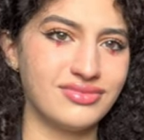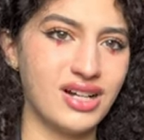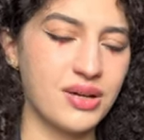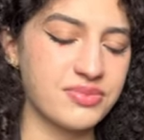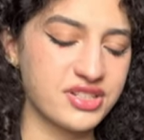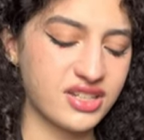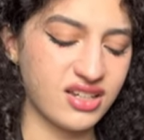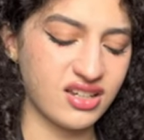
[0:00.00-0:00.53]

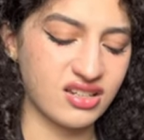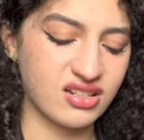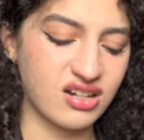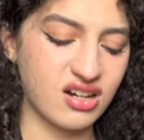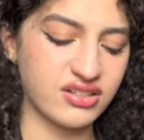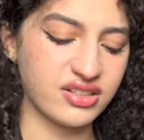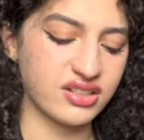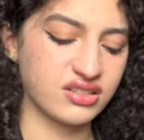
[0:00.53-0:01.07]
I'm scared.
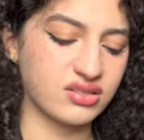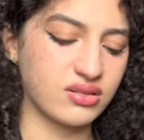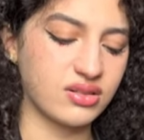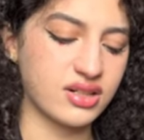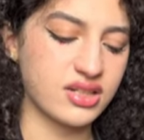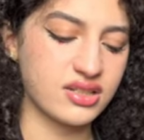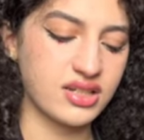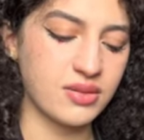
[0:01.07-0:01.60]
Call the
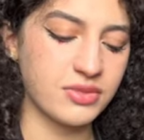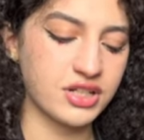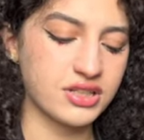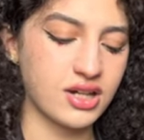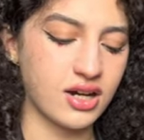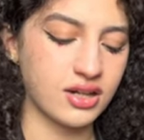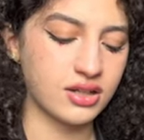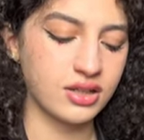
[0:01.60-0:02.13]
authorities. I'm gonna
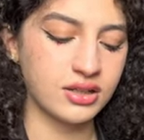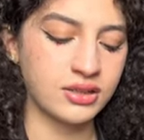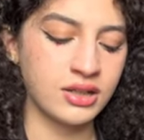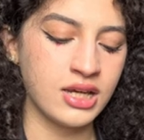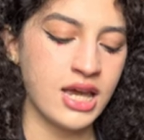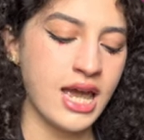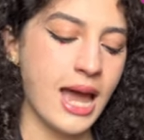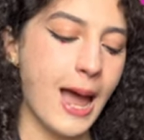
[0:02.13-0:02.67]
talk.
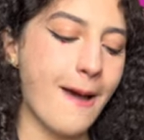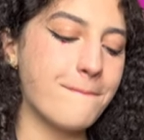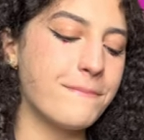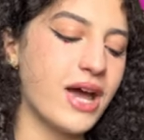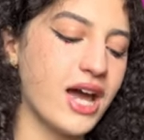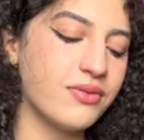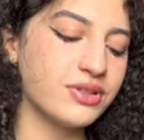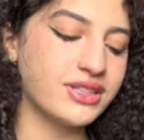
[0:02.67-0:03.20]
I'm
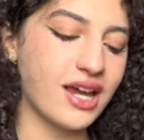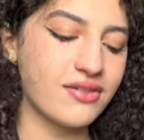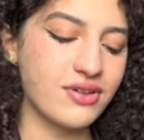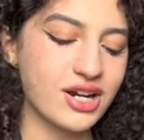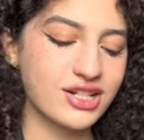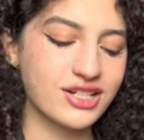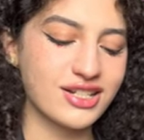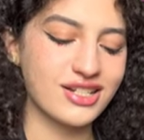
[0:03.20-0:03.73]
bad with
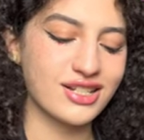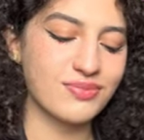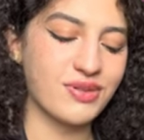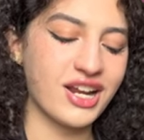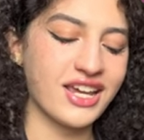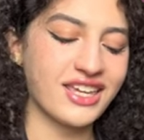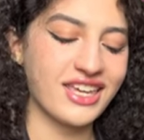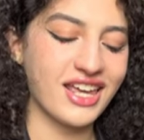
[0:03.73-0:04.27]
directions,
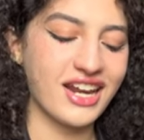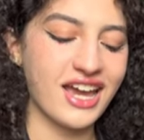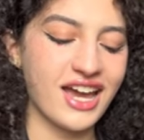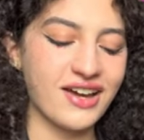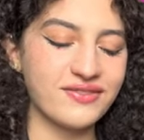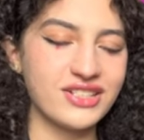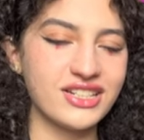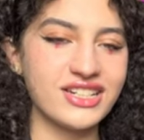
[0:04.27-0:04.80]
but I cannot
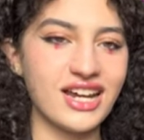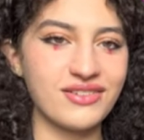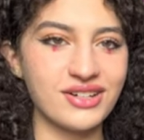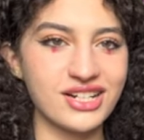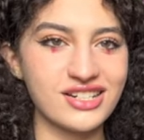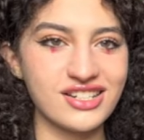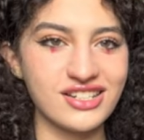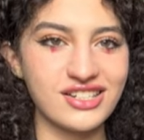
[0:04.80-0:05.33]
have the
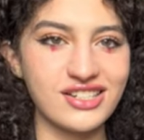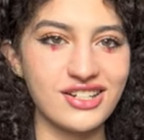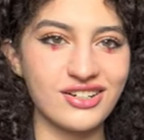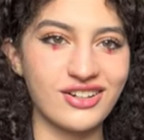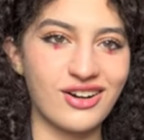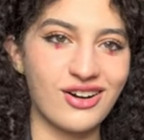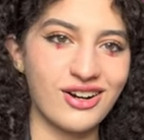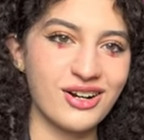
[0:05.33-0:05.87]
directions to
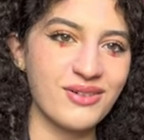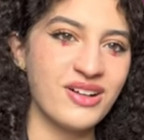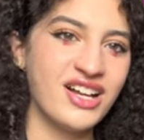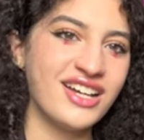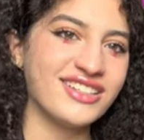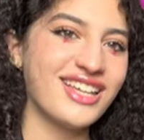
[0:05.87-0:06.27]
your heart.